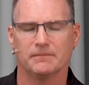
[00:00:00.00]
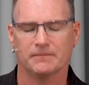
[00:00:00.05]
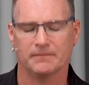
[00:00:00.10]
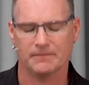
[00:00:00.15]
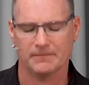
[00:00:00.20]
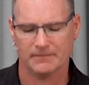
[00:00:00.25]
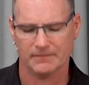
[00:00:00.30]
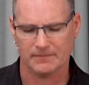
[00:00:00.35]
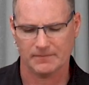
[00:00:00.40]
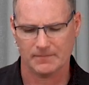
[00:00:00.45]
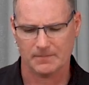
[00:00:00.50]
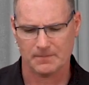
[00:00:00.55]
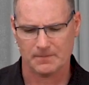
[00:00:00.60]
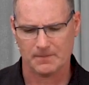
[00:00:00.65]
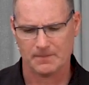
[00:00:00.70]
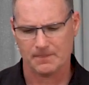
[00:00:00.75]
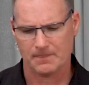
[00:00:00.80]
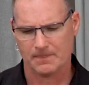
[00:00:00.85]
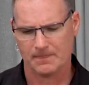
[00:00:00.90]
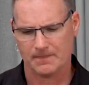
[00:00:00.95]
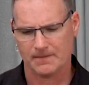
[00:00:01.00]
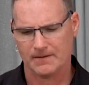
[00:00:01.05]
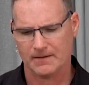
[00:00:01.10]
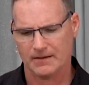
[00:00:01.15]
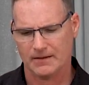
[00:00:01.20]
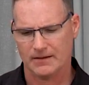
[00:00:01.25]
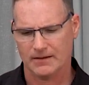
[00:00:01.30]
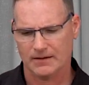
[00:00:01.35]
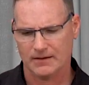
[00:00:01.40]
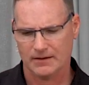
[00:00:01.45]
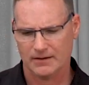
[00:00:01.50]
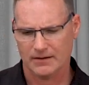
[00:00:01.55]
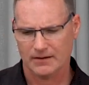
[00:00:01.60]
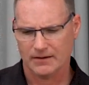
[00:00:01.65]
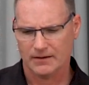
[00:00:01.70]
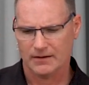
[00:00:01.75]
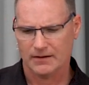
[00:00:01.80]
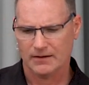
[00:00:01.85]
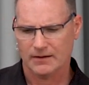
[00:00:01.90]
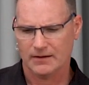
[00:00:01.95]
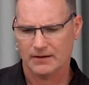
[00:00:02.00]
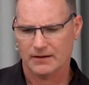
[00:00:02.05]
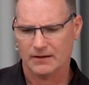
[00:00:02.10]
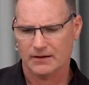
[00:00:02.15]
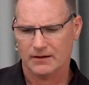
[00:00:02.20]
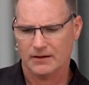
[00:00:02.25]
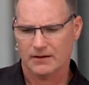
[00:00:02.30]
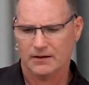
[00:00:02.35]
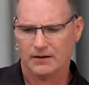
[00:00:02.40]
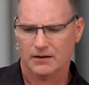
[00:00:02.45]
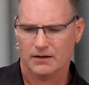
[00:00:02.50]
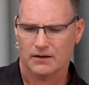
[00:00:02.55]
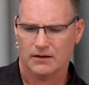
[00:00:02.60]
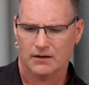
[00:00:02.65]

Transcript: (no one is talking)